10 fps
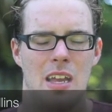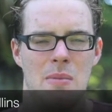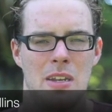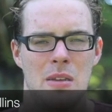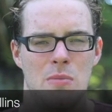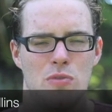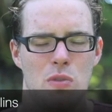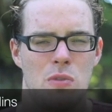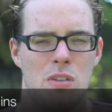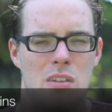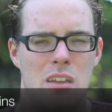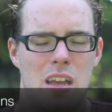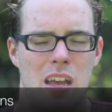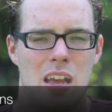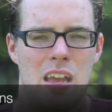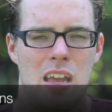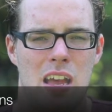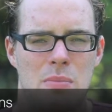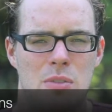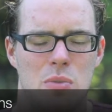my name's Ronan.
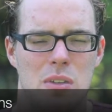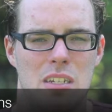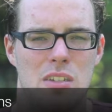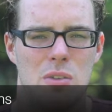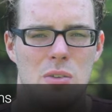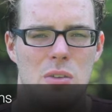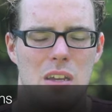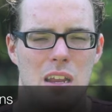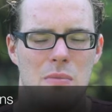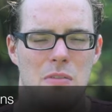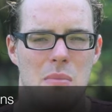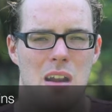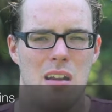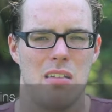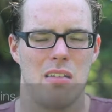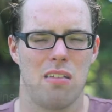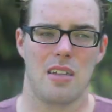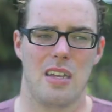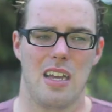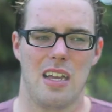I'm 22 and I'm from Ireland.
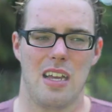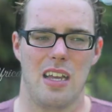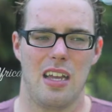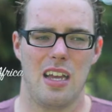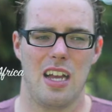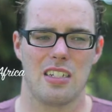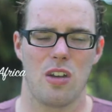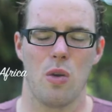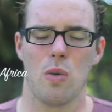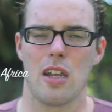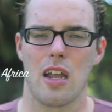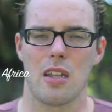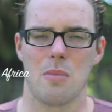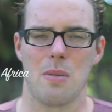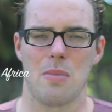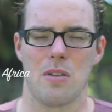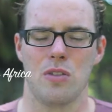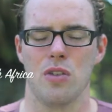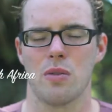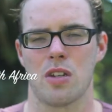As a whole, a lot of the people who
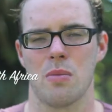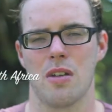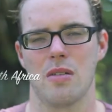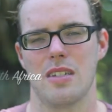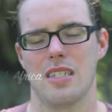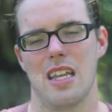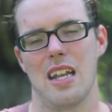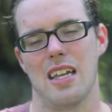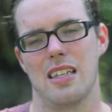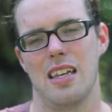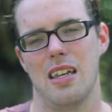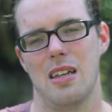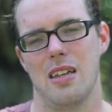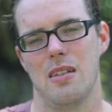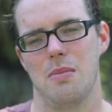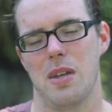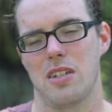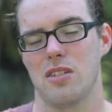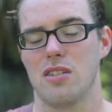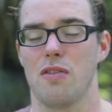knew I was coming out still had the
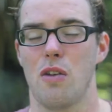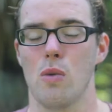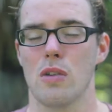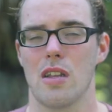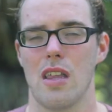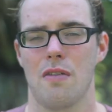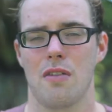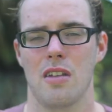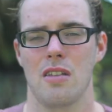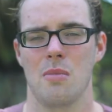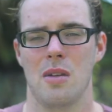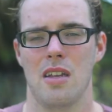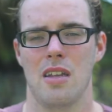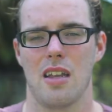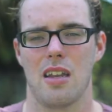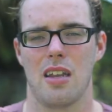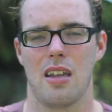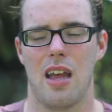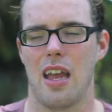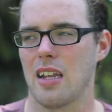pictures of old South Africa in their mind, and
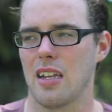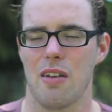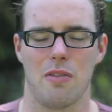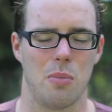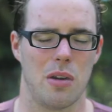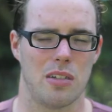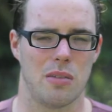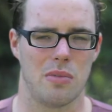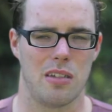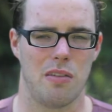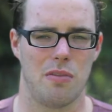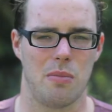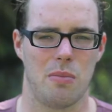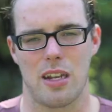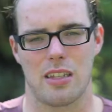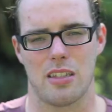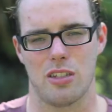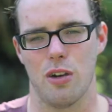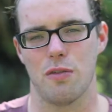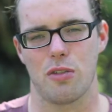I can definitely bring something different. Like, the
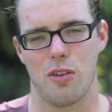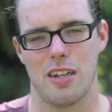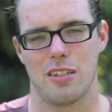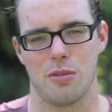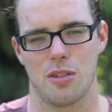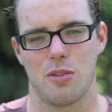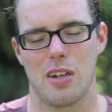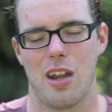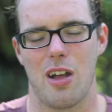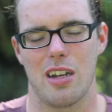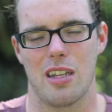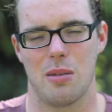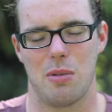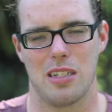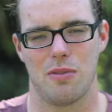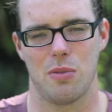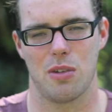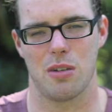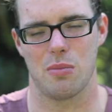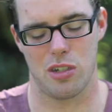surf's great, so it's a great holiday place if you
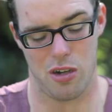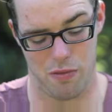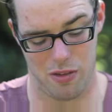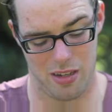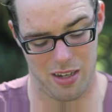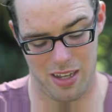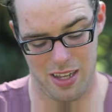want to come surfing.